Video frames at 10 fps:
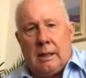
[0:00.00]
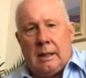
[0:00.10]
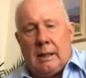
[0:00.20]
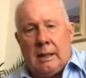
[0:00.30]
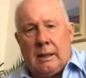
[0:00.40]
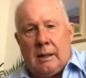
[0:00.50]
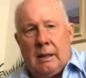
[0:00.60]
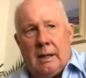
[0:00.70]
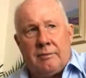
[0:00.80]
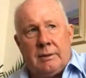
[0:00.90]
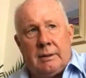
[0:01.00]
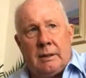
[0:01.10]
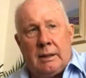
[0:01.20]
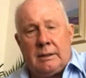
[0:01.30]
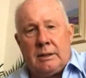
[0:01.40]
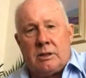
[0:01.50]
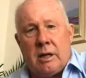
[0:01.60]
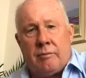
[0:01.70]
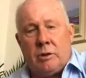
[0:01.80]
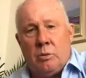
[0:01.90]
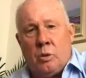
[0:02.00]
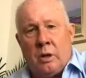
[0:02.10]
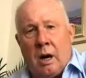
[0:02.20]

I left in 1971.